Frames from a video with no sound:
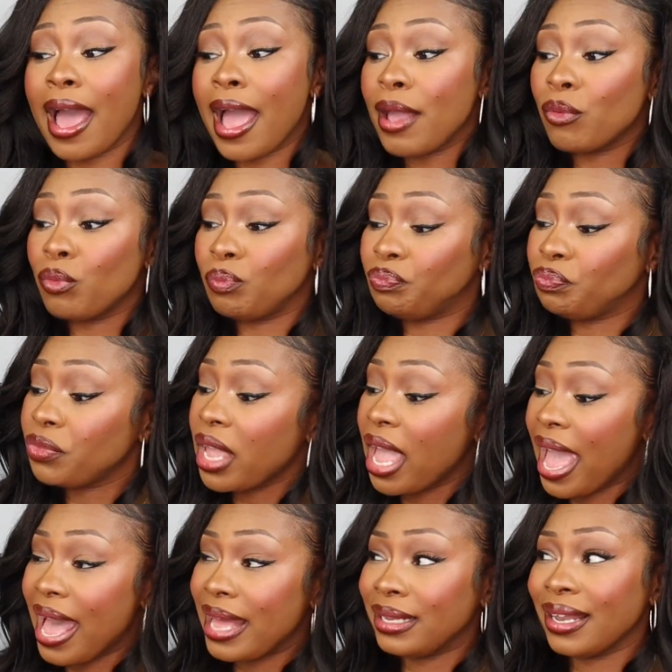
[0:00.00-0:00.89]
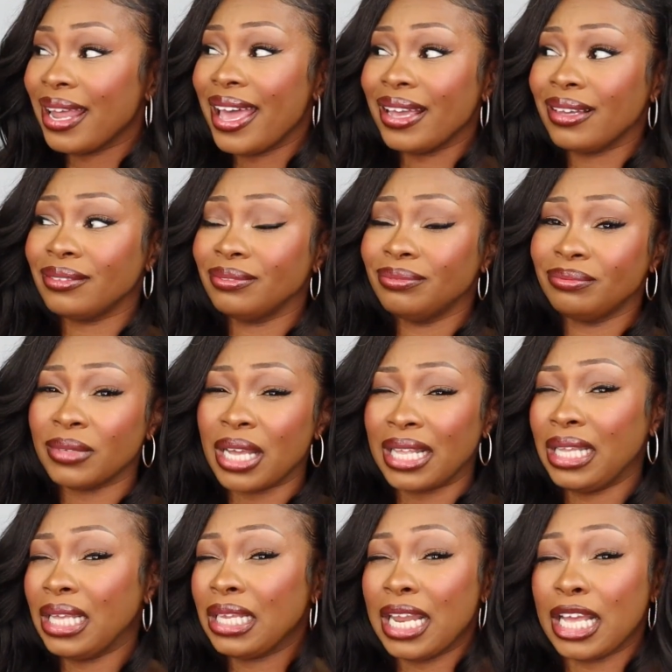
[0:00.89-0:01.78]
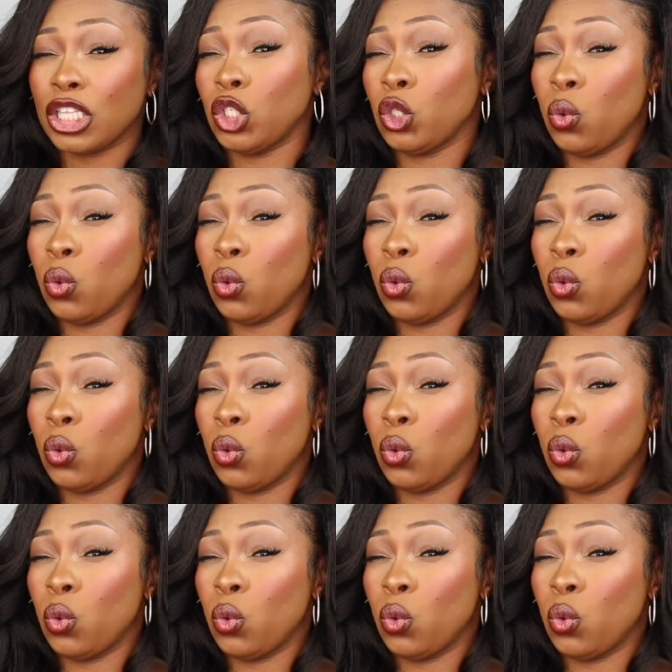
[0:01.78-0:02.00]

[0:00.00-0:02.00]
I had I think like